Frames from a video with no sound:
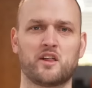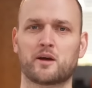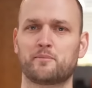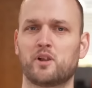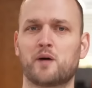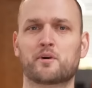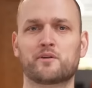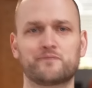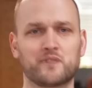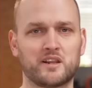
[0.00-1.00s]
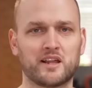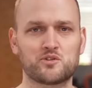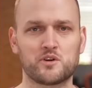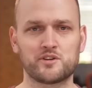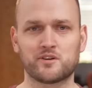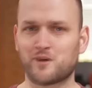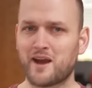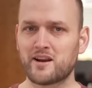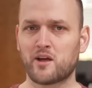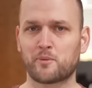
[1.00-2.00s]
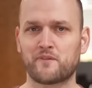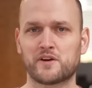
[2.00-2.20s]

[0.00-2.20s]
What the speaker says: Calling a plumber, an electrician, or any other